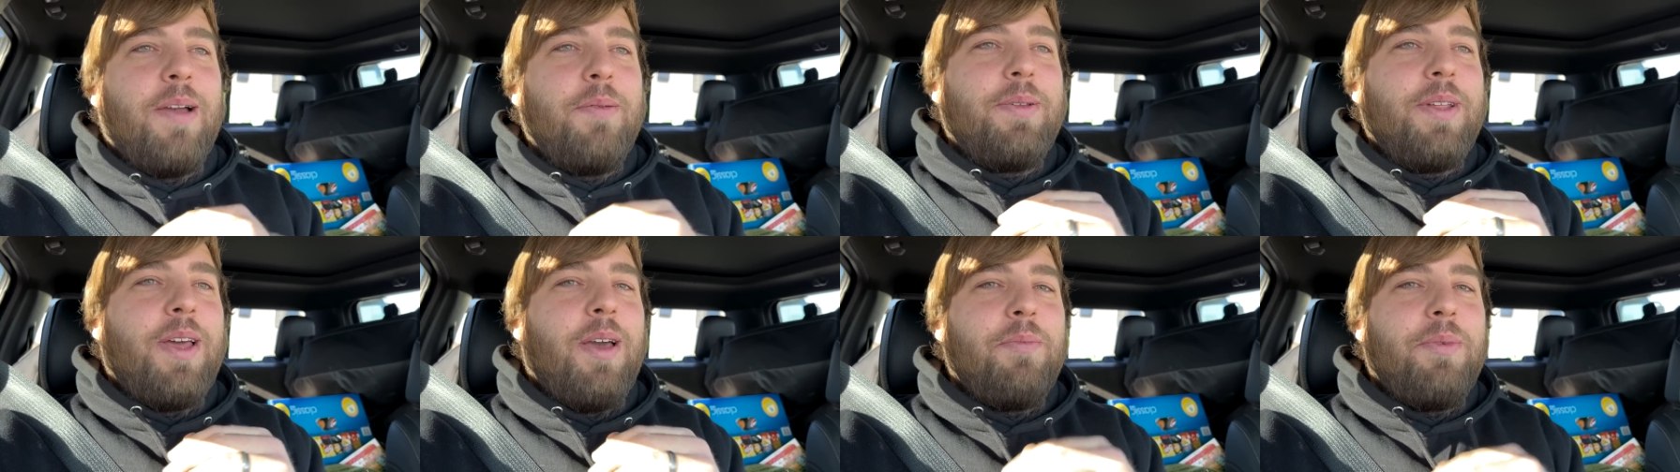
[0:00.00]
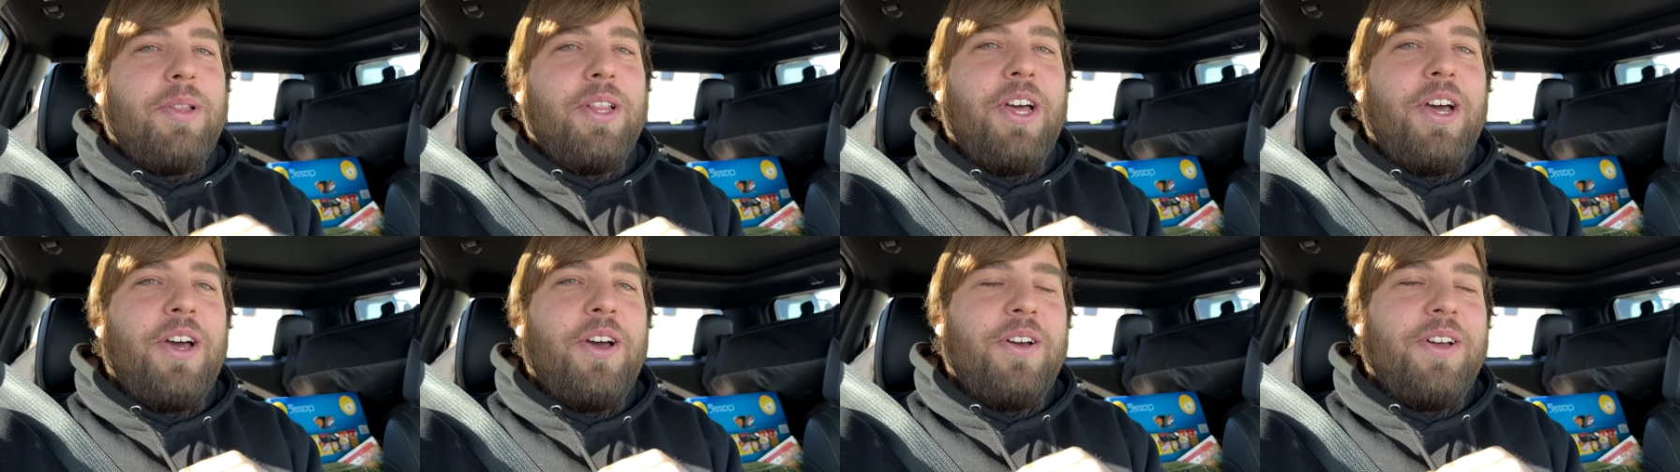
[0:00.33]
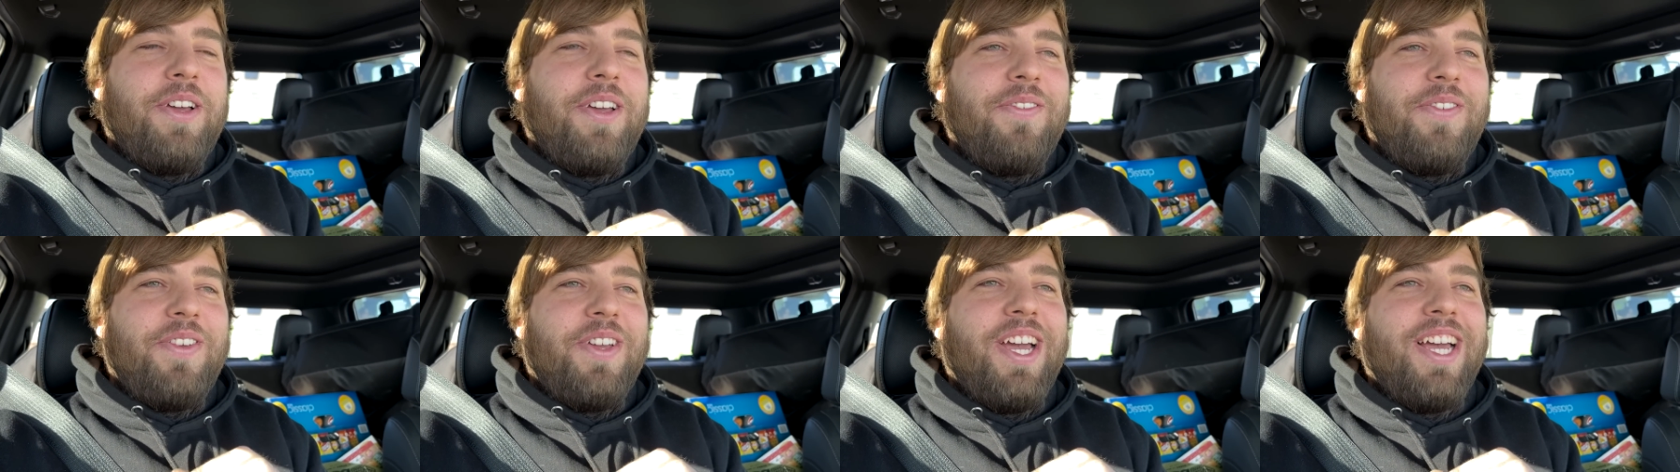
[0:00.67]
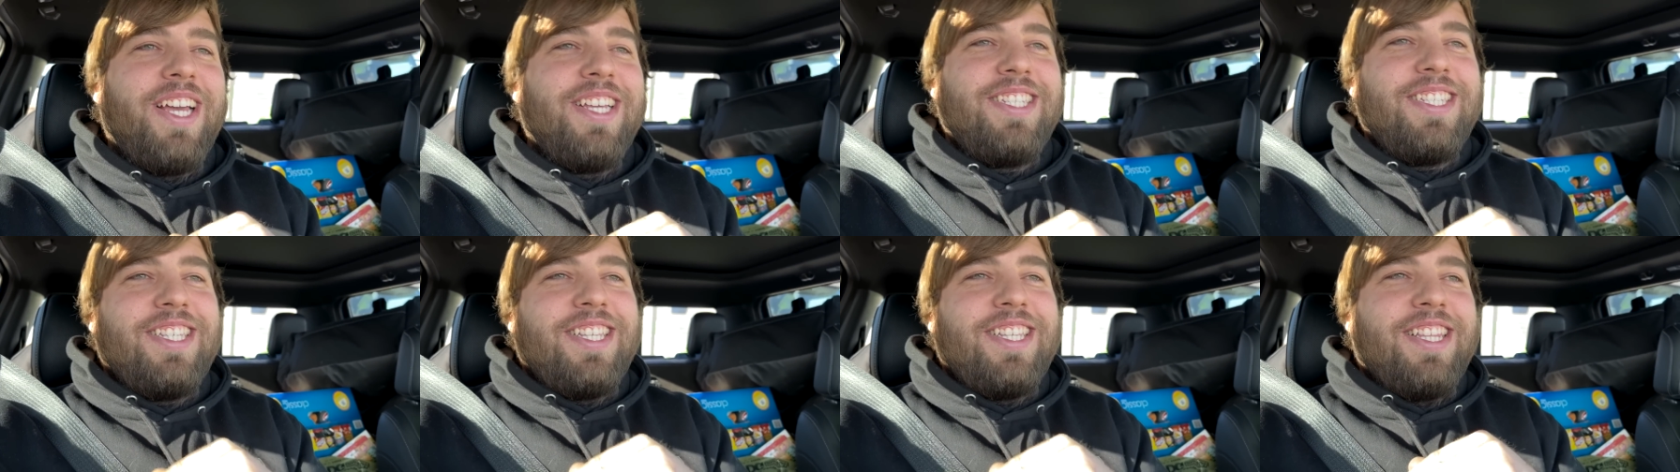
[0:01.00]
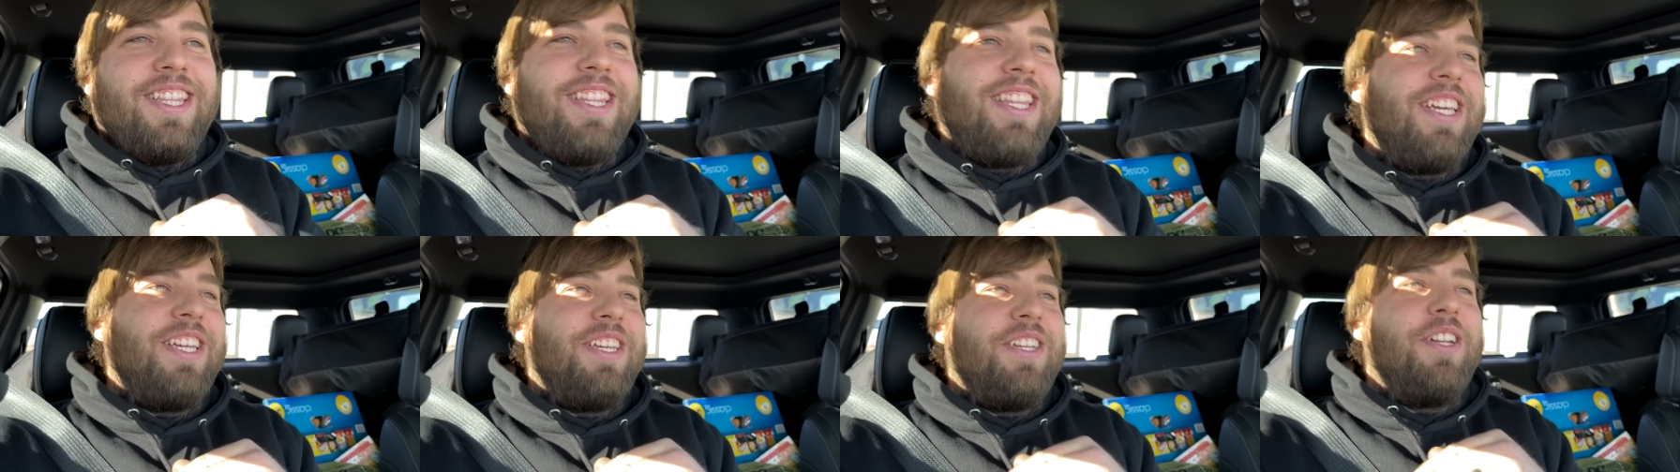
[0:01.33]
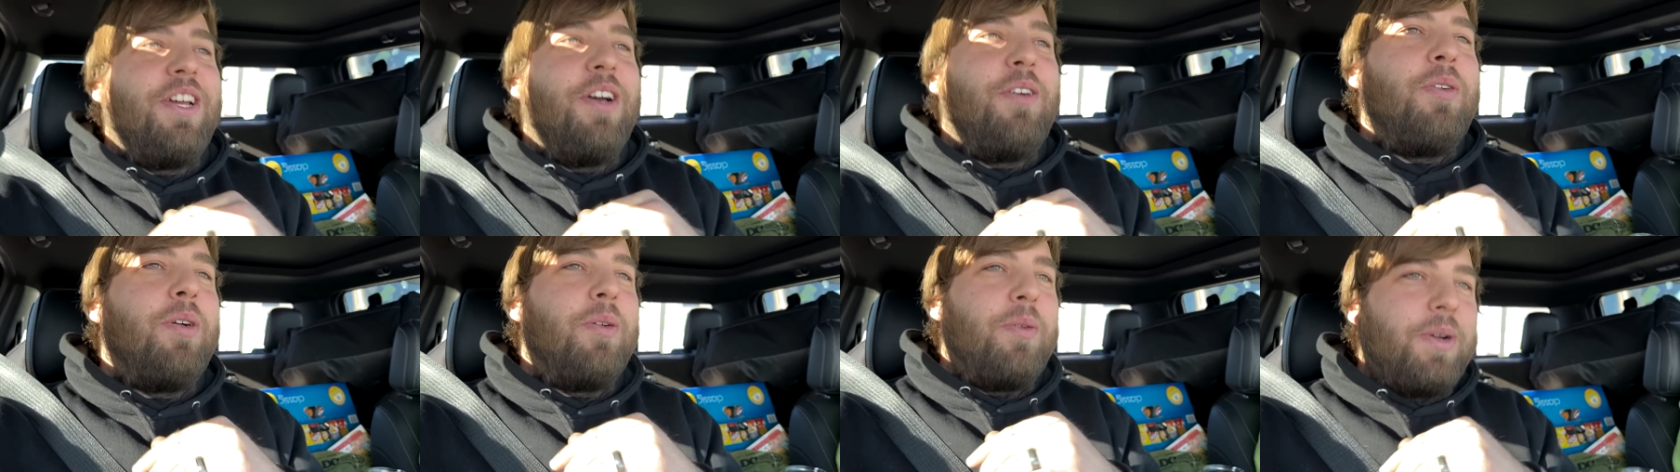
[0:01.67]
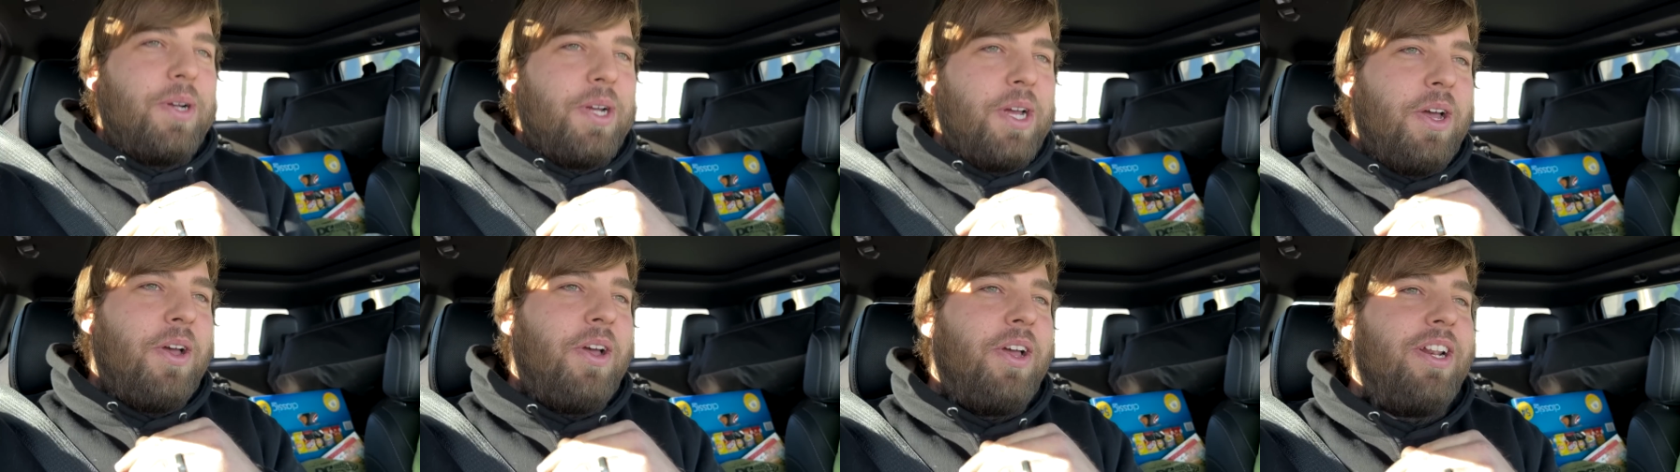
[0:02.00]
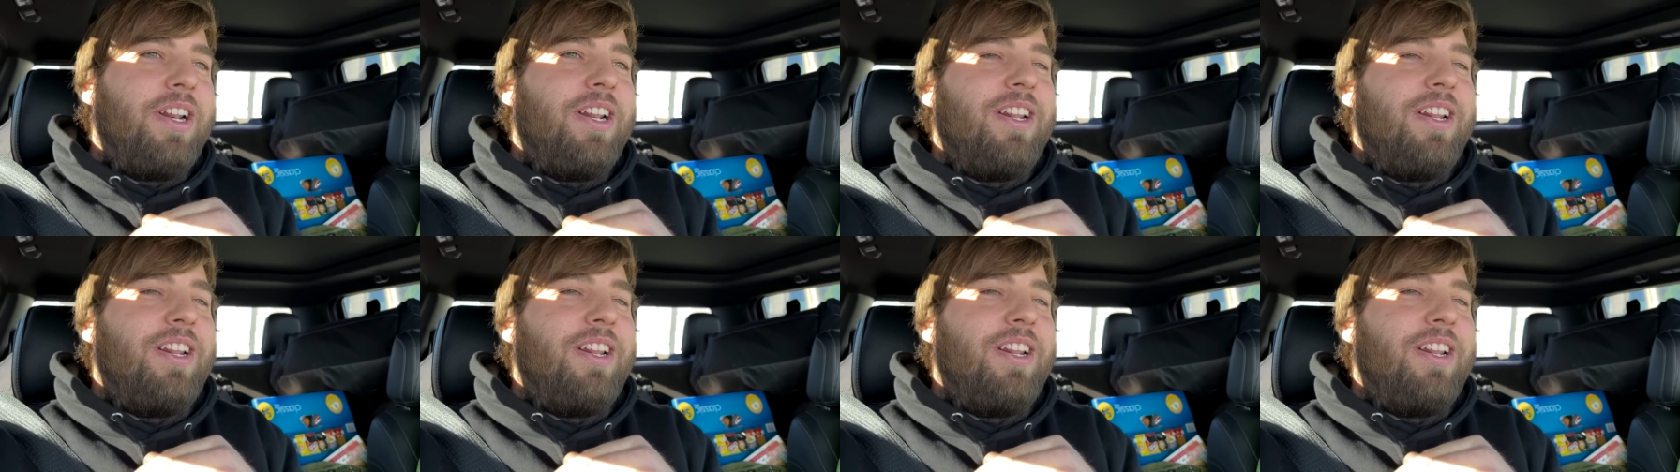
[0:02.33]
it down below if you guys think you know where we're going.